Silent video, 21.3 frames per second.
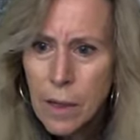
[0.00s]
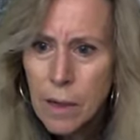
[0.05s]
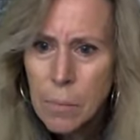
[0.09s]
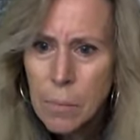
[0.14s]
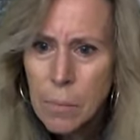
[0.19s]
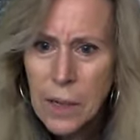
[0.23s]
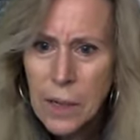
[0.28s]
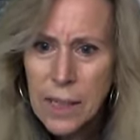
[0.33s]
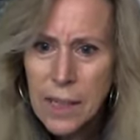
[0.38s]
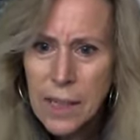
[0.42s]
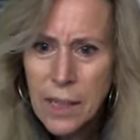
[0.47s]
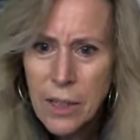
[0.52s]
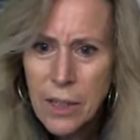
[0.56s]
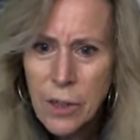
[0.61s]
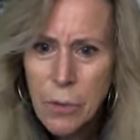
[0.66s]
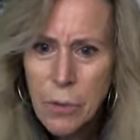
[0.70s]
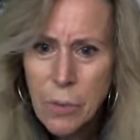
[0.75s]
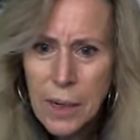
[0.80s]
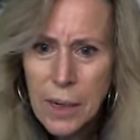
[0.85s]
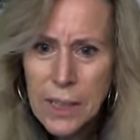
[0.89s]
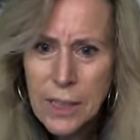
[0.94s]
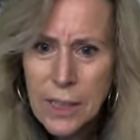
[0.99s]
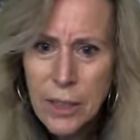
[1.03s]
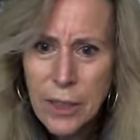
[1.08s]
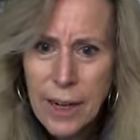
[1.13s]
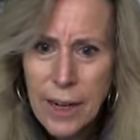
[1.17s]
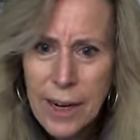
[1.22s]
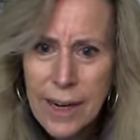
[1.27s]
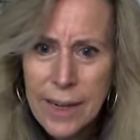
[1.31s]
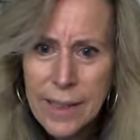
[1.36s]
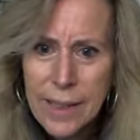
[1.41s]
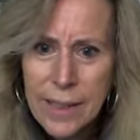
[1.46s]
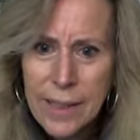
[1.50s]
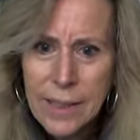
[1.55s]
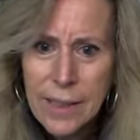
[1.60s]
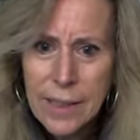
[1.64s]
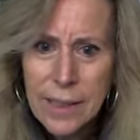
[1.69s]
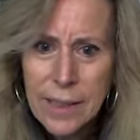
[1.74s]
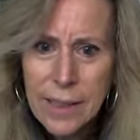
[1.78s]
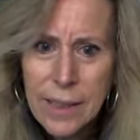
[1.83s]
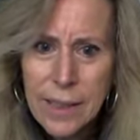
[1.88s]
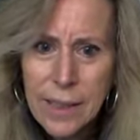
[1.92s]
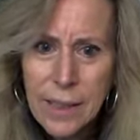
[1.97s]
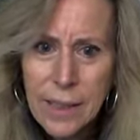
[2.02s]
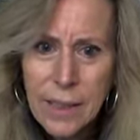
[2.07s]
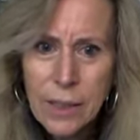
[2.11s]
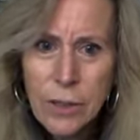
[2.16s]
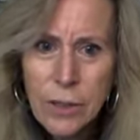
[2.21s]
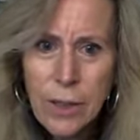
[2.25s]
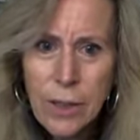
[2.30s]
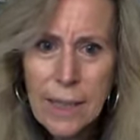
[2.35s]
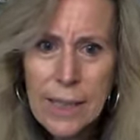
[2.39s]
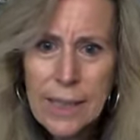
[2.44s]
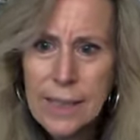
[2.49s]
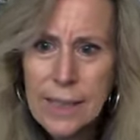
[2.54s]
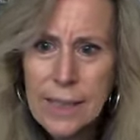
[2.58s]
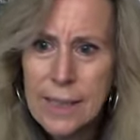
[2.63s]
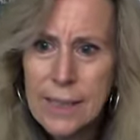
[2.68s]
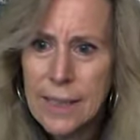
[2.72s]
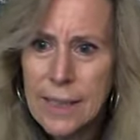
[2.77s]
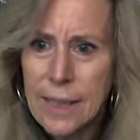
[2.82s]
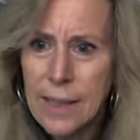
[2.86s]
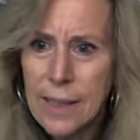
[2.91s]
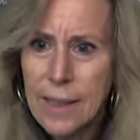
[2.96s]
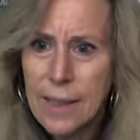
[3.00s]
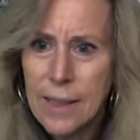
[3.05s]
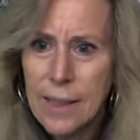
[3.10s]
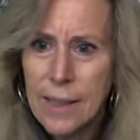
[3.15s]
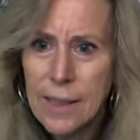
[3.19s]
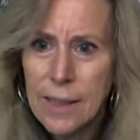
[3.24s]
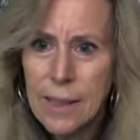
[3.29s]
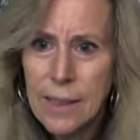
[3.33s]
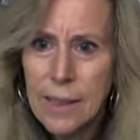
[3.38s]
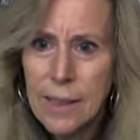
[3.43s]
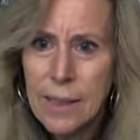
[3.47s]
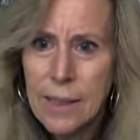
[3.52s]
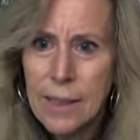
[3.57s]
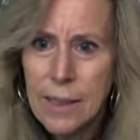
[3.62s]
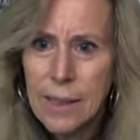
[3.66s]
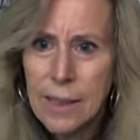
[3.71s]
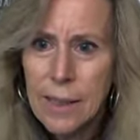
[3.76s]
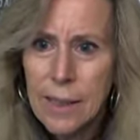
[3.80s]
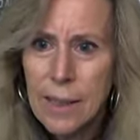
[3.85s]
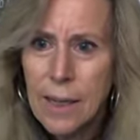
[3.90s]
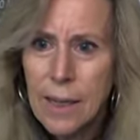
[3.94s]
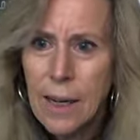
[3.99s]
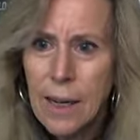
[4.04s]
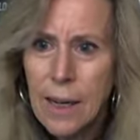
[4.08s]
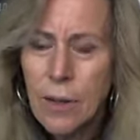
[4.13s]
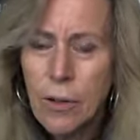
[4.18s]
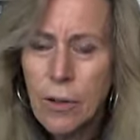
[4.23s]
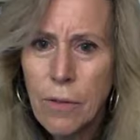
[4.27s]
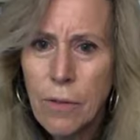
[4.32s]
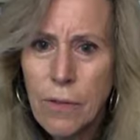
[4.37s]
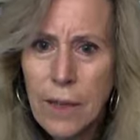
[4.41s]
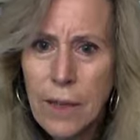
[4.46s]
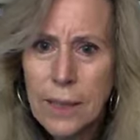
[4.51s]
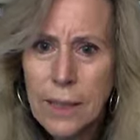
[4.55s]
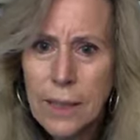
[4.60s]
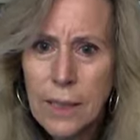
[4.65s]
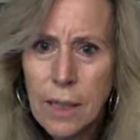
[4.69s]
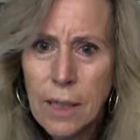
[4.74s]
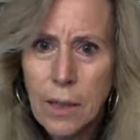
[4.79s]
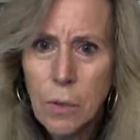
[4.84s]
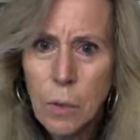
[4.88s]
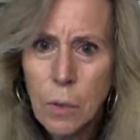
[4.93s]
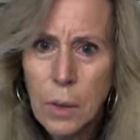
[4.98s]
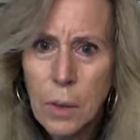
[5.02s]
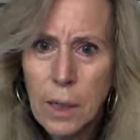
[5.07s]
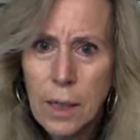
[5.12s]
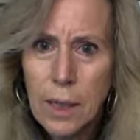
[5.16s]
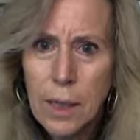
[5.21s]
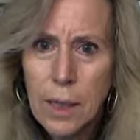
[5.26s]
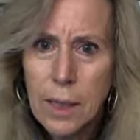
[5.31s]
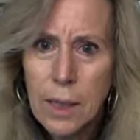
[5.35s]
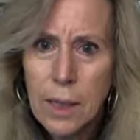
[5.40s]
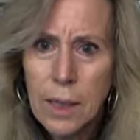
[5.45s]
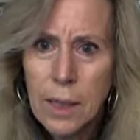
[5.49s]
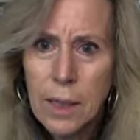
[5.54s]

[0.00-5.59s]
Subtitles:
Brent, can you raise your hand so I can see it? I don't know if that's going to work.